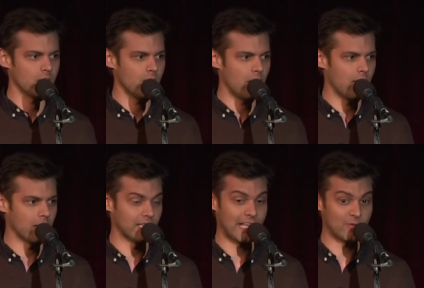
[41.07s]

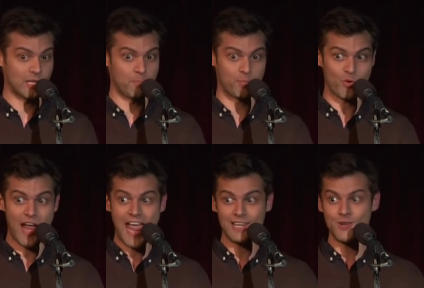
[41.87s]
Because that was a
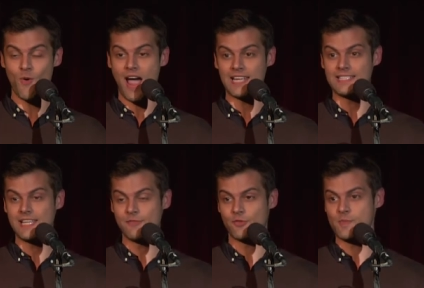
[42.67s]
brand new
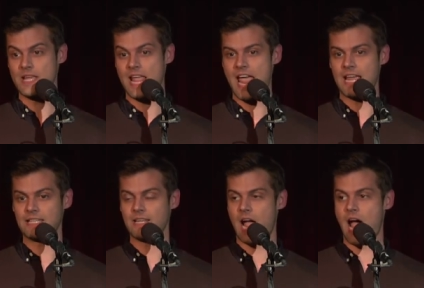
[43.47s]
idea for me,
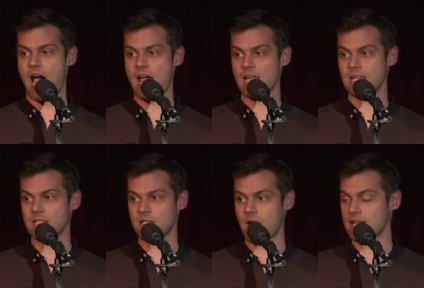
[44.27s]
and
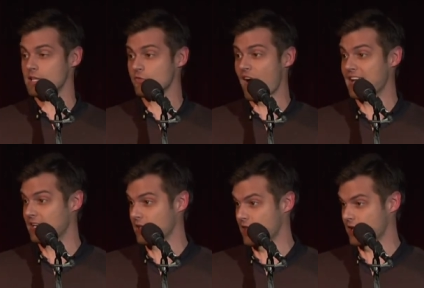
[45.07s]
I didn't find
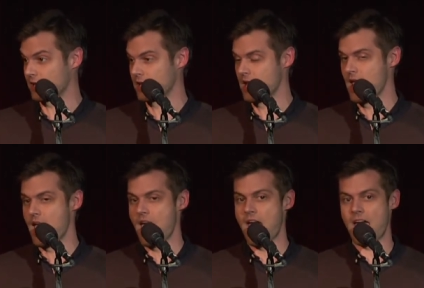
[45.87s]
anything.
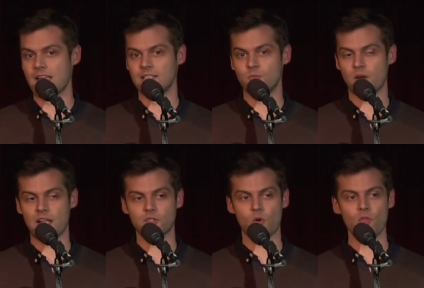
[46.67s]
And when
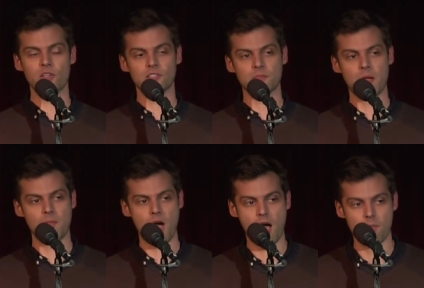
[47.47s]
I told this to my
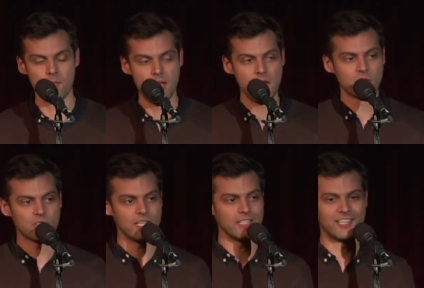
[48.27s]
mom,
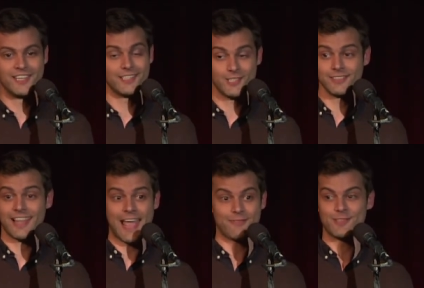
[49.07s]
she
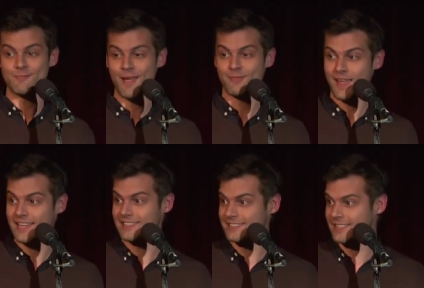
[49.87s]
laughed in my
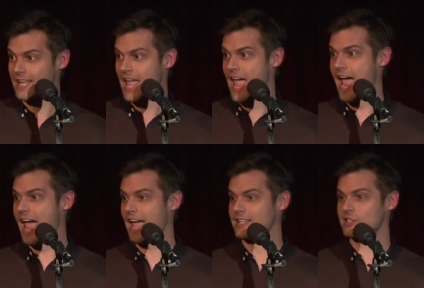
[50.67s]
face.
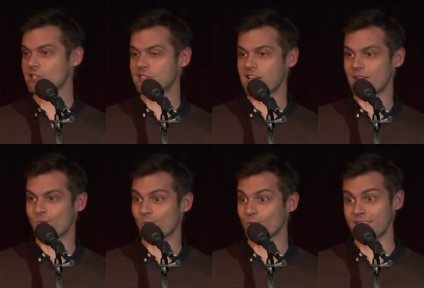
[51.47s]
And she said,
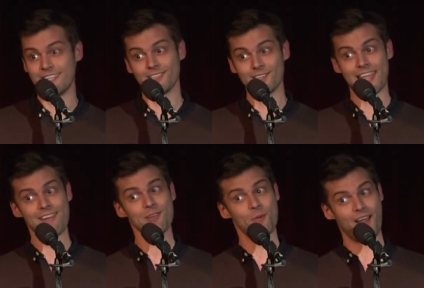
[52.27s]
well, you didn't look
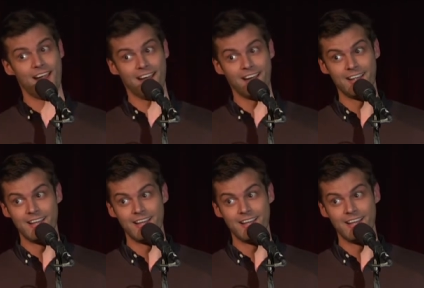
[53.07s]
everywhere.